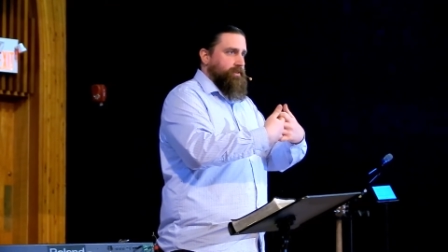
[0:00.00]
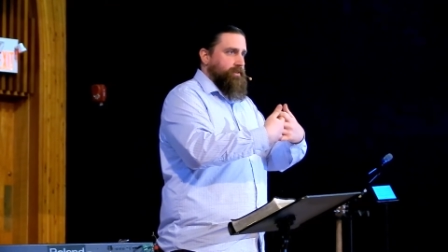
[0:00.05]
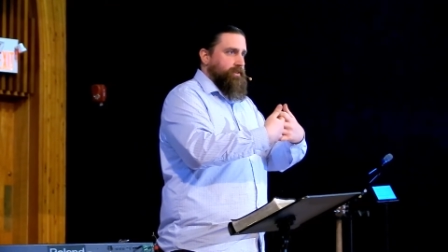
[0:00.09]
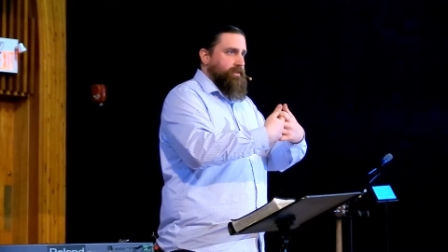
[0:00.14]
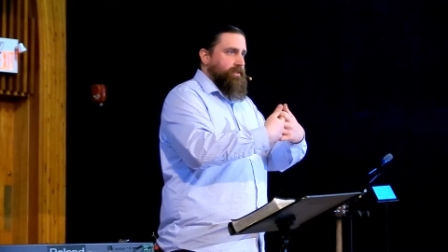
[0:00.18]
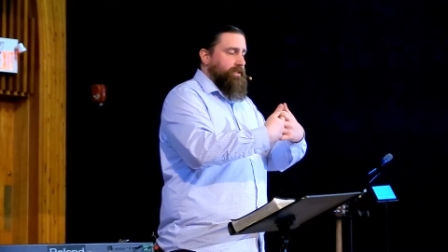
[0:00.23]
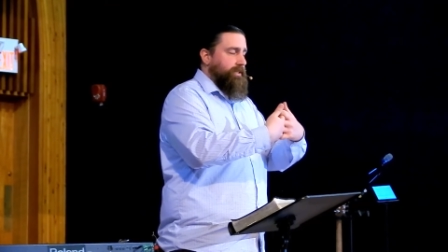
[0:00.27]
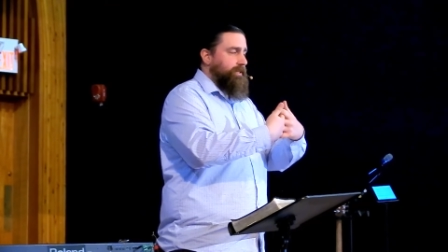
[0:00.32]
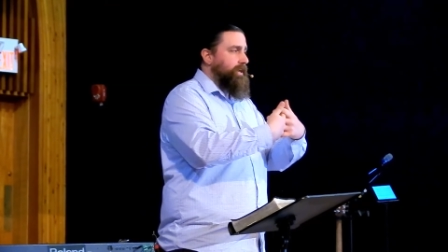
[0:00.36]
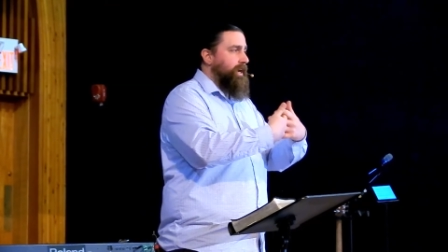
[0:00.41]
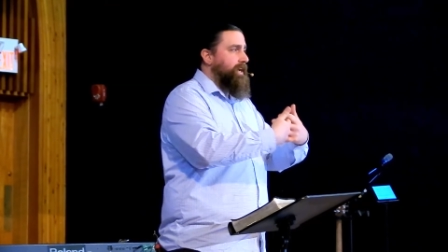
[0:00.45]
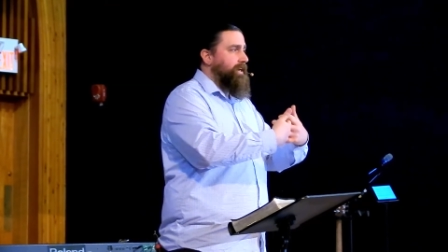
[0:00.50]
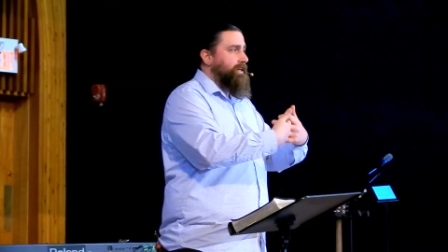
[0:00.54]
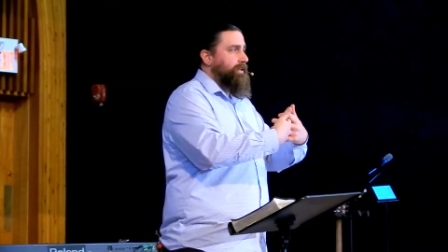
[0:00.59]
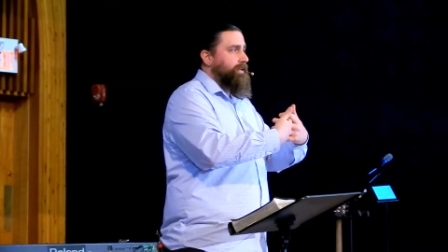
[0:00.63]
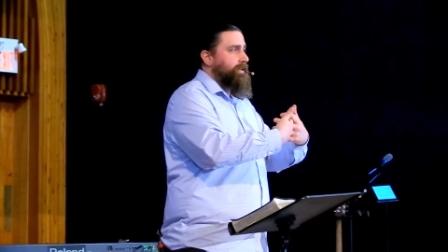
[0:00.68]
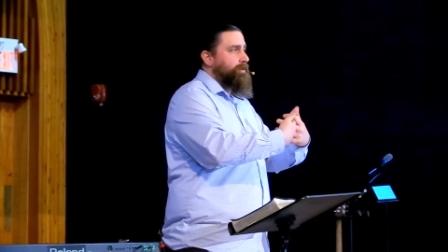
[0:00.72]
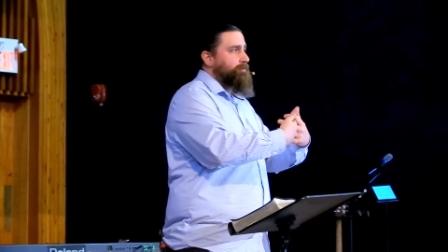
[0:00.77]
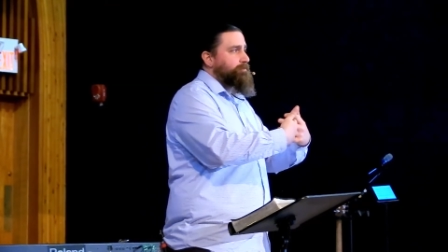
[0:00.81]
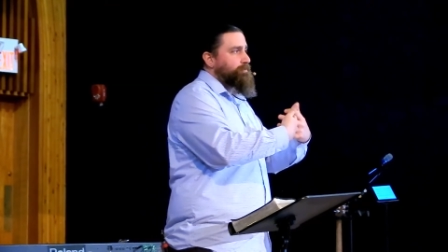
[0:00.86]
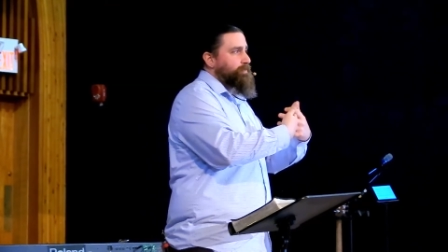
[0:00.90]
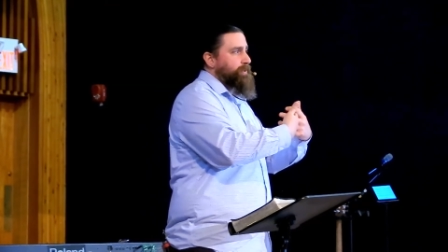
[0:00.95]
not
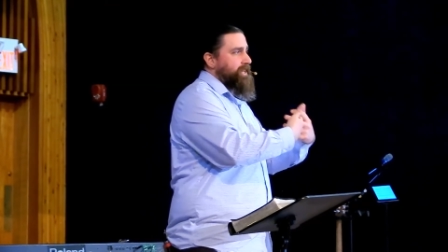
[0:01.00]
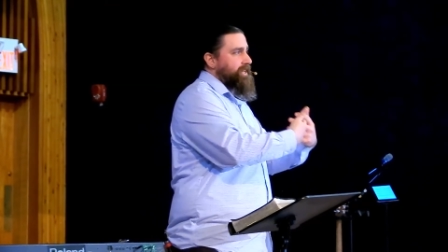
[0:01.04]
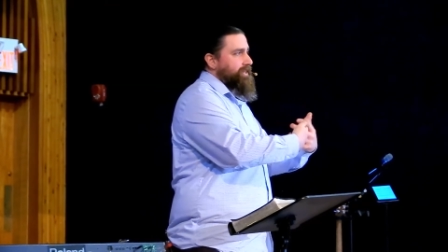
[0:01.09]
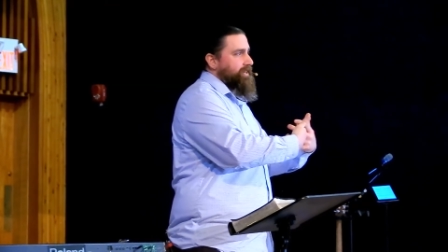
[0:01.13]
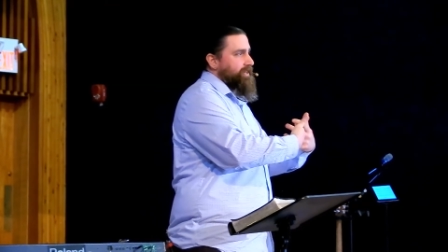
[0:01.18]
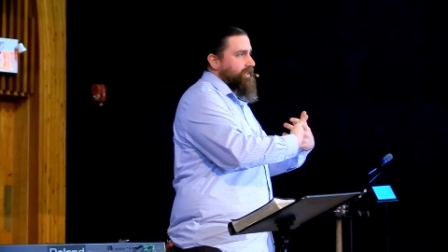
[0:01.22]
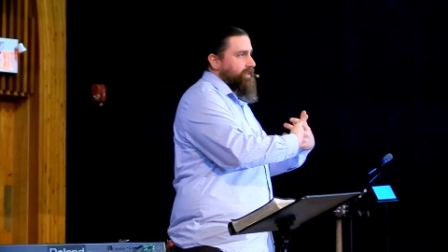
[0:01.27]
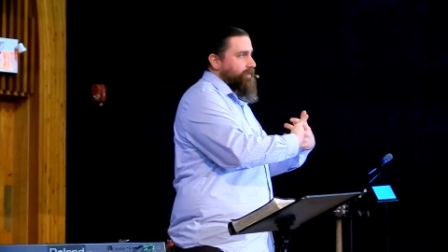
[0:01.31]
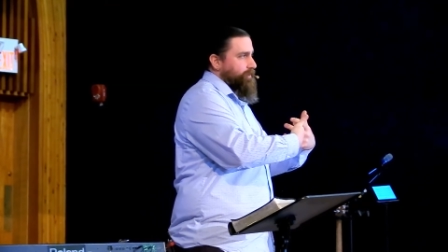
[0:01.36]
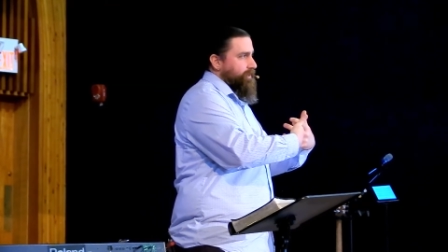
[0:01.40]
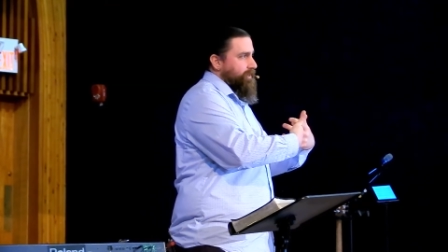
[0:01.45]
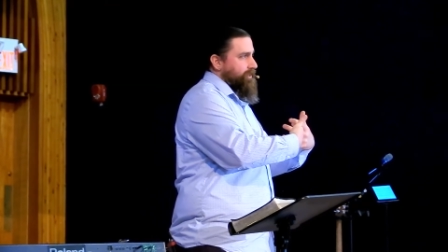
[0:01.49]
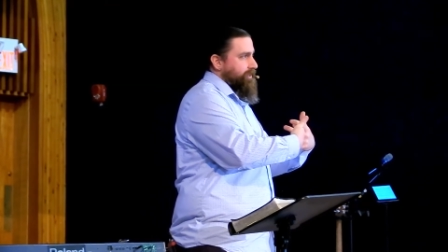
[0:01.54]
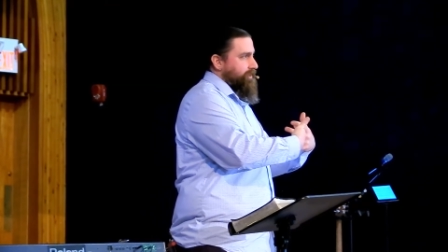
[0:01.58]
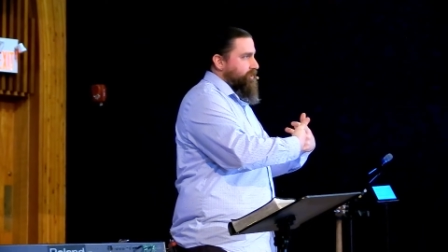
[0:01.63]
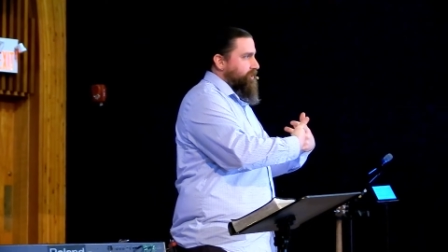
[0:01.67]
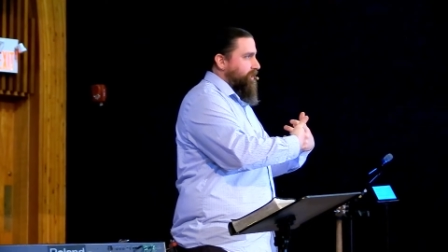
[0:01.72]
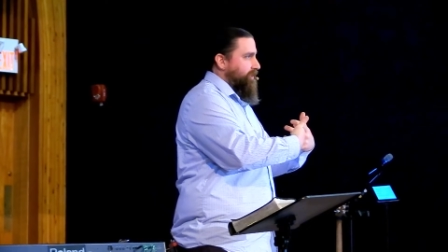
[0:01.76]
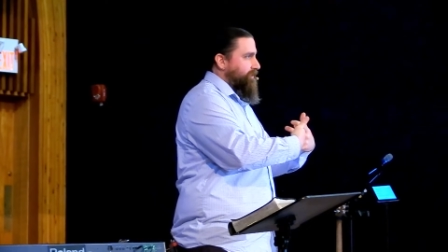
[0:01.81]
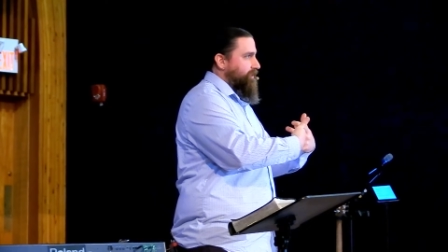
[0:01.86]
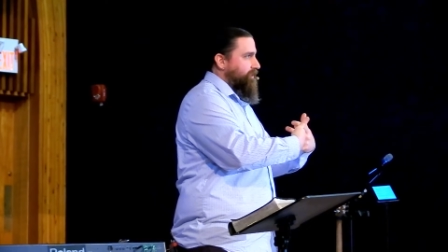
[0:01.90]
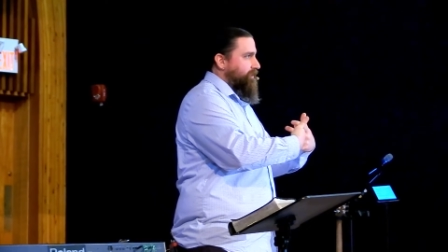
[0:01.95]
competing with
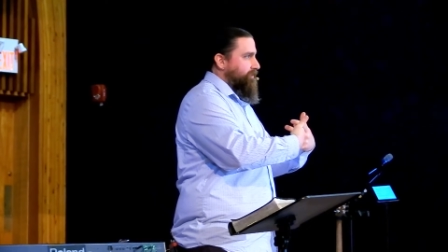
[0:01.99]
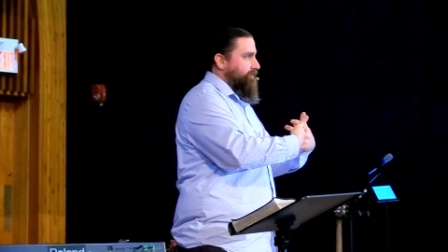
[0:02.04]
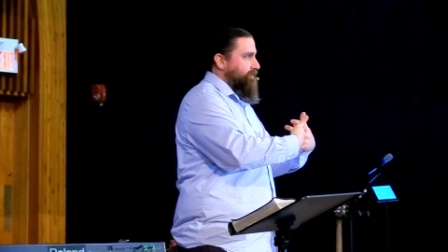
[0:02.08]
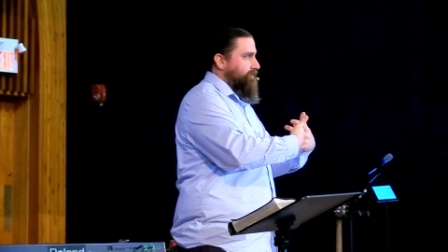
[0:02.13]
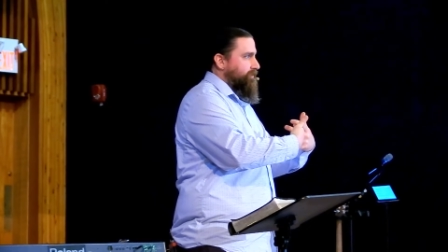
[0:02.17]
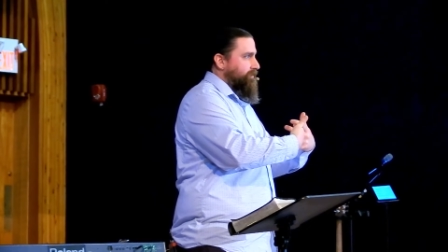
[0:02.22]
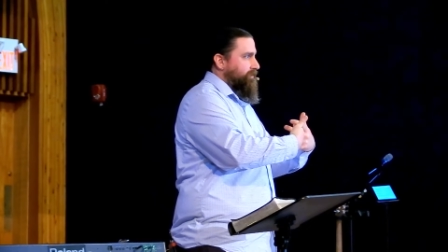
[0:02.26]
each other,